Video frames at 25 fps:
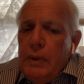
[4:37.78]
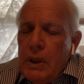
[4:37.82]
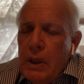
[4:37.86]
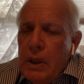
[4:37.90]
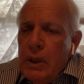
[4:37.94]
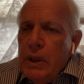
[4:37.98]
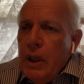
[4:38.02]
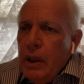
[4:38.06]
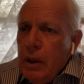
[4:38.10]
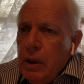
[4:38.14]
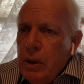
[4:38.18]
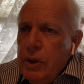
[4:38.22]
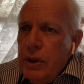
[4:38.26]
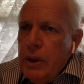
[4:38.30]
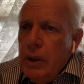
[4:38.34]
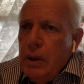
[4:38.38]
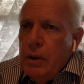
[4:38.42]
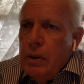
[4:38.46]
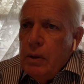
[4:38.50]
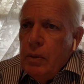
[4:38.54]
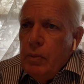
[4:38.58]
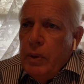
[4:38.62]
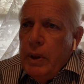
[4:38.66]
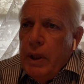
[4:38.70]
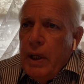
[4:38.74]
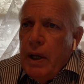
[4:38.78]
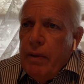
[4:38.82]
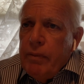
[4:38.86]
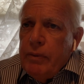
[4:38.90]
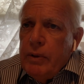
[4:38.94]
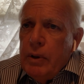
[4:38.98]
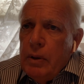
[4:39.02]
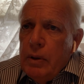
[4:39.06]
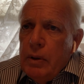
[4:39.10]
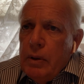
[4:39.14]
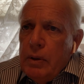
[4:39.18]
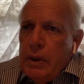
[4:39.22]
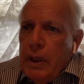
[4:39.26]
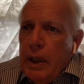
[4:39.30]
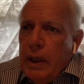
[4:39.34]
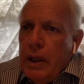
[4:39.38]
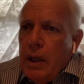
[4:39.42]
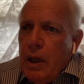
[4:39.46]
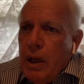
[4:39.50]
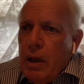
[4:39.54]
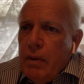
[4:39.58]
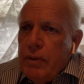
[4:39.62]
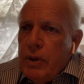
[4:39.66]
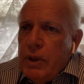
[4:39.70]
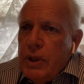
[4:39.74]
diligent. We have to take
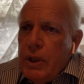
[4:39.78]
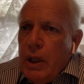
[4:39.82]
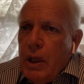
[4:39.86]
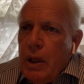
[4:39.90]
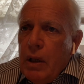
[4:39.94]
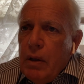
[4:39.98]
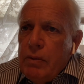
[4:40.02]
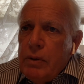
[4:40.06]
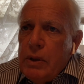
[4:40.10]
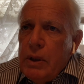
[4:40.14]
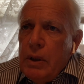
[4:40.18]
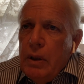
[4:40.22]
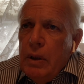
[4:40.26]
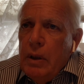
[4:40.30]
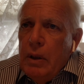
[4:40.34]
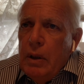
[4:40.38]
care of ourselves.